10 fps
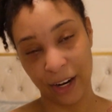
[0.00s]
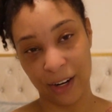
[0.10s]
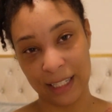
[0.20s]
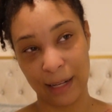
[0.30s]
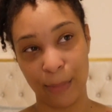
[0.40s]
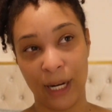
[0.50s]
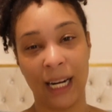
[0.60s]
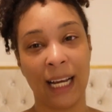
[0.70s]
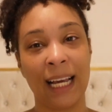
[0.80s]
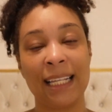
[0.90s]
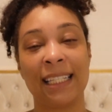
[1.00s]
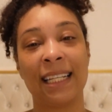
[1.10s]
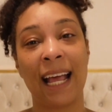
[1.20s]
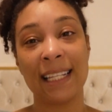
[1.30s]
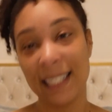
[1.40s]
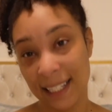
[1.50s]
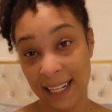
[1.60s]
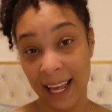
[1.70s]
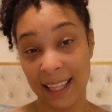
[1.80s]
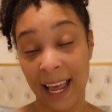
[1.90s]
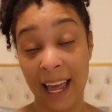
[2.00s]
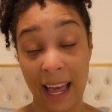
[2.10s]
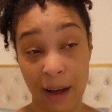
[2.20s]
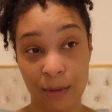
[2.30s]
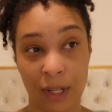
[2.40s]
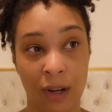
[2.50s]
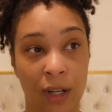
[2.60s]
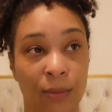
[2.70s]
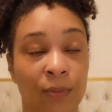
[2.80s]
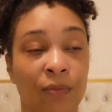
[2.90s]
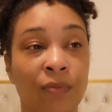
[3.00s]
girl summer because that's the side that I was on.